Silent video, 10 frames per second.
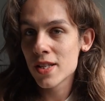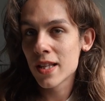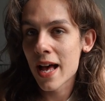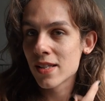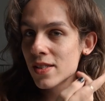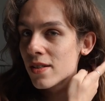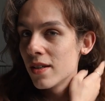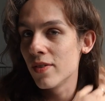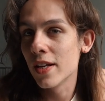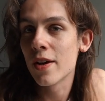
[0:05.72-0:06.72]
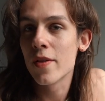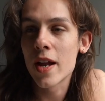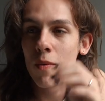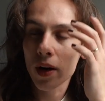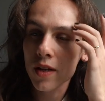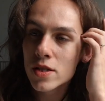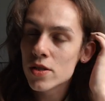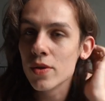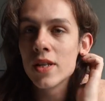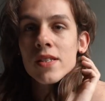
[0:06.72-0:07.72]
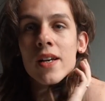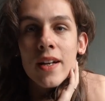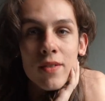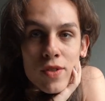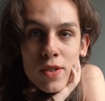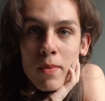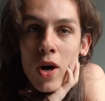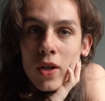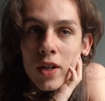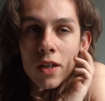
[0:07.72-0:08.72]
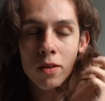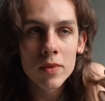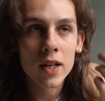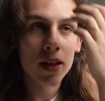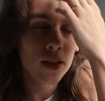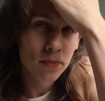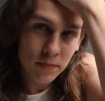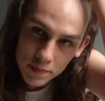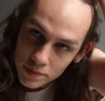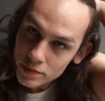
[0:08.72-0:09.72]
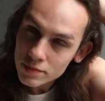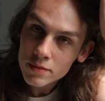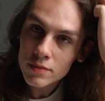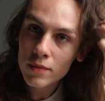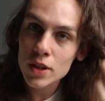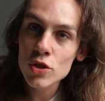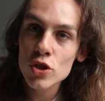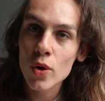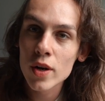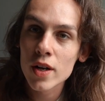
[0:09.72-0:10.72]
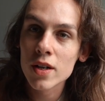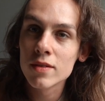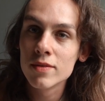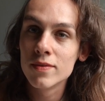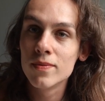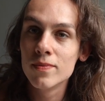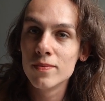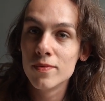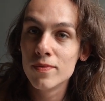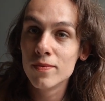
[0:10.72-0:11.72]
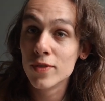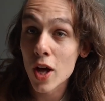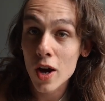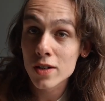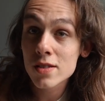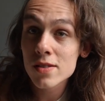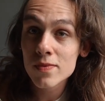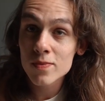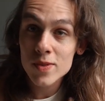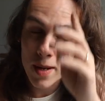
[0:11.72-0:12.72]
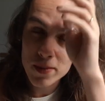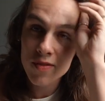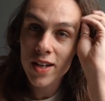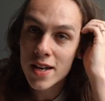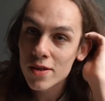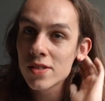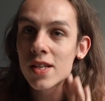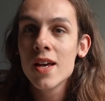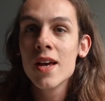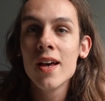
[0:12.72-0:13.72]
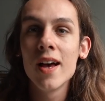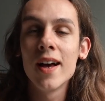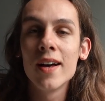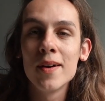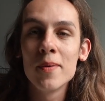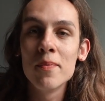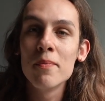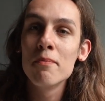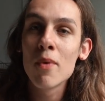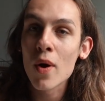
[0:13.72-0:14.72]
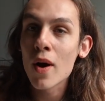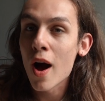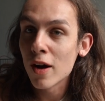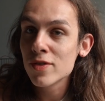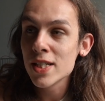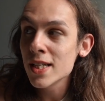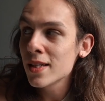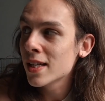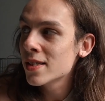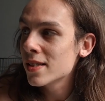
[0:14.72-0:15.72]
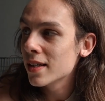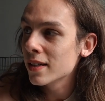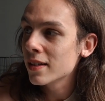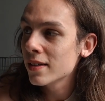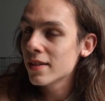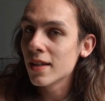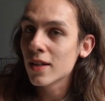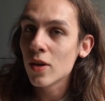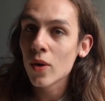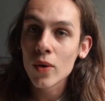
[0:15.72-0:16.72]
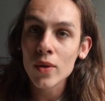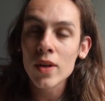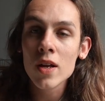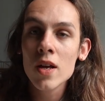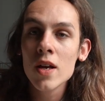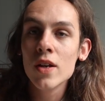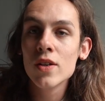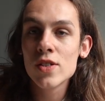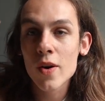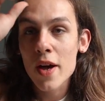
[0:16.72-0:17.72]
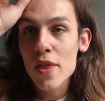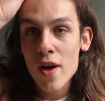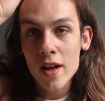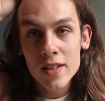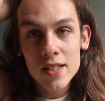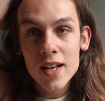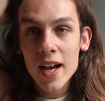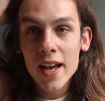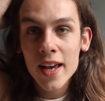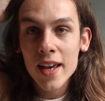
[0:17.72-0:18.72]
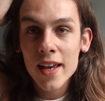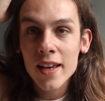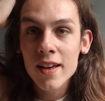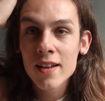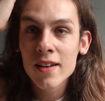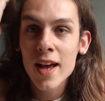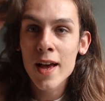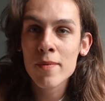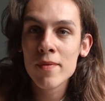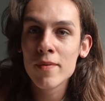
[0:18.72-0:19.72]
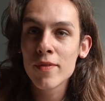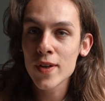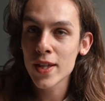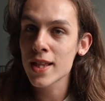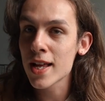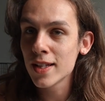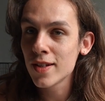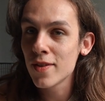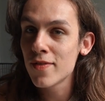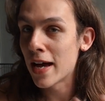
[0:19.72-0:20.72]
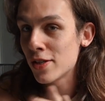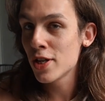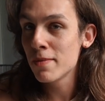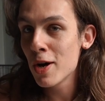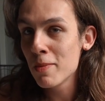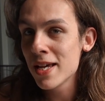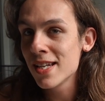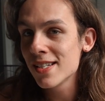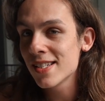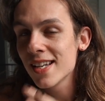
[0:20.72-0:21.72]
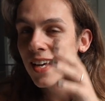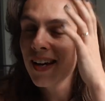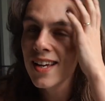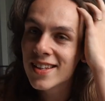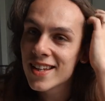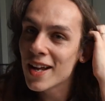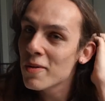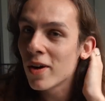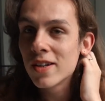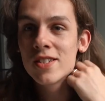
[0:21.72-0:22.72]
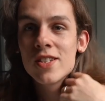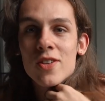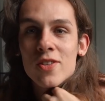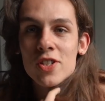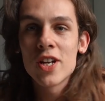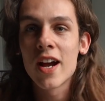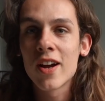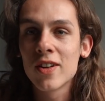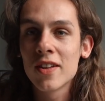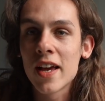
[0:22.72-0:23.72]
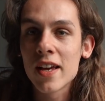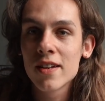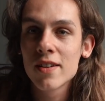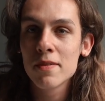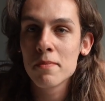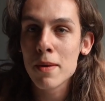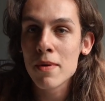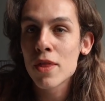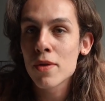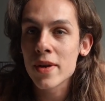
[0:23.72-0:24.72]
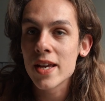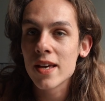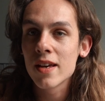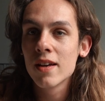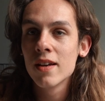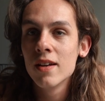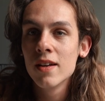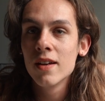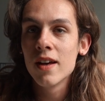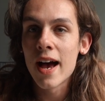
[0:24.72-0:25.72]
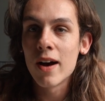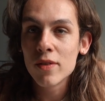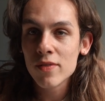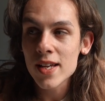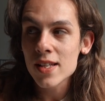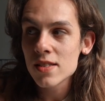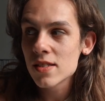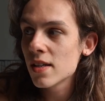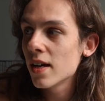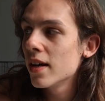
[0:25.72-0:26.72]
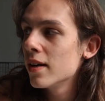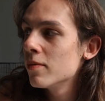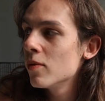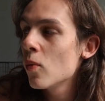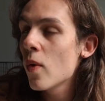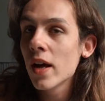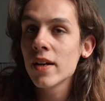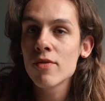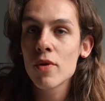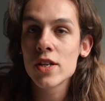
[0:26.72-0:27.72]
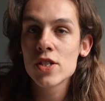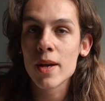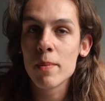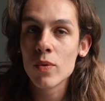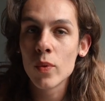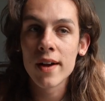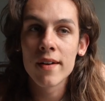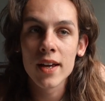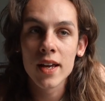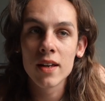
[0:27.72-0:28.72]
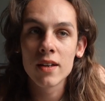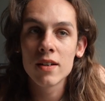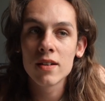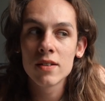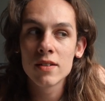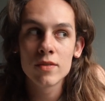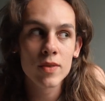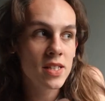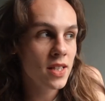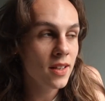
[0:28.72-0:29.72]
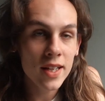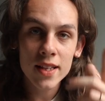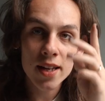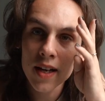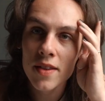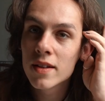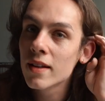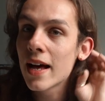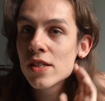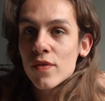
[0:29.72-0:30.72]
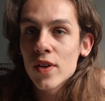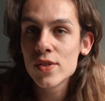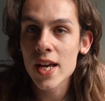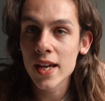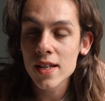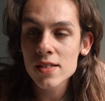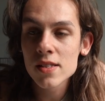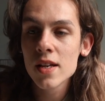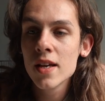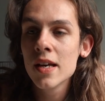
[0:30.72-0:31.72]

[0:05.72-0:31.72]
in the last video that I wanted to do these kind of smaller, um, shorter vlogs type of videos um, more often. That's the, the goal. So I thought that I am feeling like a little fashion moment that I want to share, like maybe three outfits, um, one of which I've been wearing recently, like in the last few days,